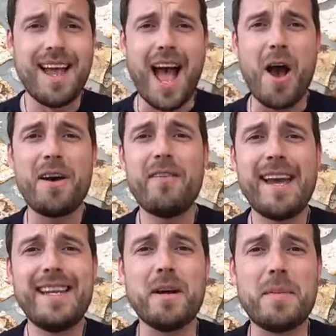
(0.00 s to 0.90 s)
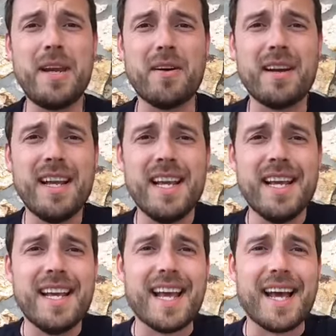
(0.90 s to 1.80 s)
how have I ended up here?
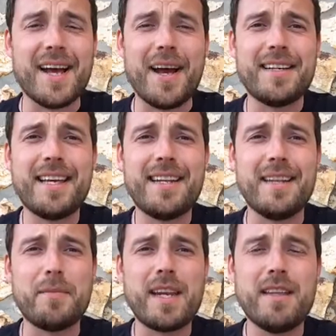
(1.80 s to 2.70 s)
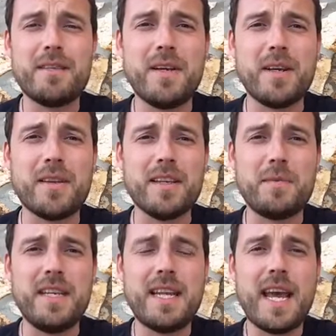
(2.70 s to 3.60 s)
Uh, I said at the beginning of this video that it's
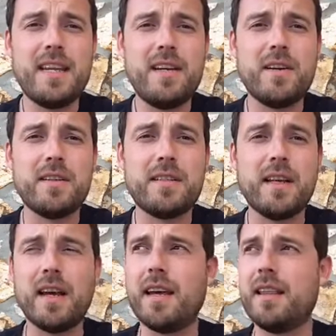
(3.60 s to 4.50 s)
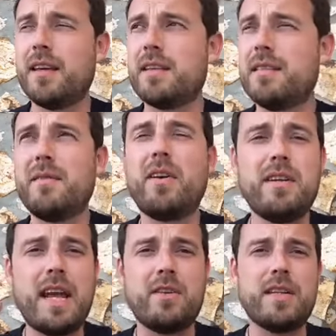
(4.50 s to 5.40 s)
been 10 years, uh, I think
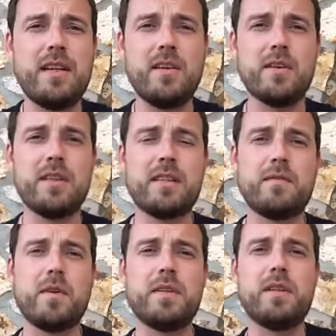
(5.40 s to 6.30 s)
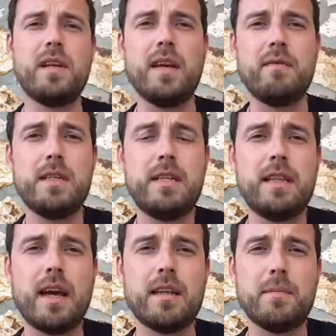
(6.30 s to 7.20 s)
around 9 or 10 years since I first uh,
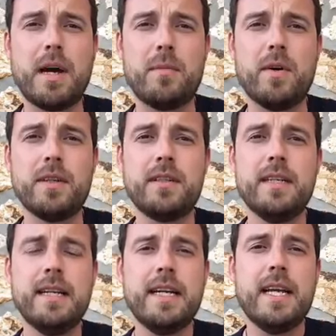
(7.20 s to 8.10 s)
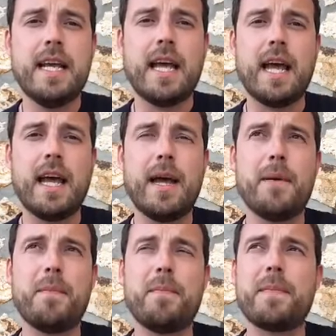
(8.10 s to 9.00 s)
visited the island of Patmos.
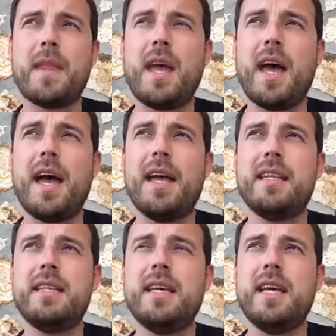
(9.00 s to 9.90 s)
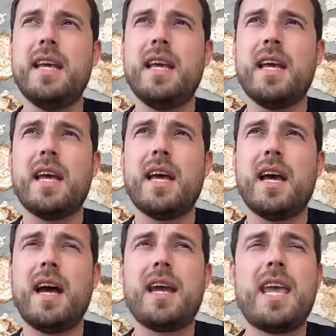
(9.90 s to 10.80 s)
Um, and
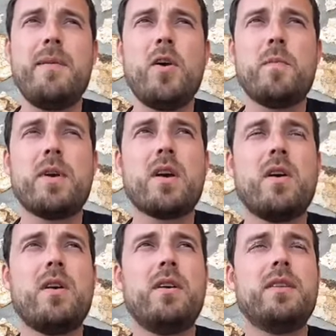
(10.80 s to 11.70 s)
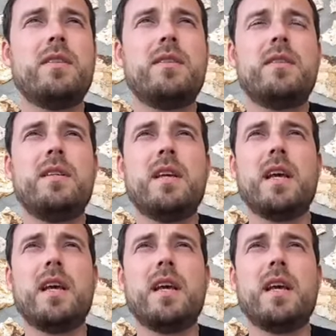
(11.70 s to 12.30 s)
I came here because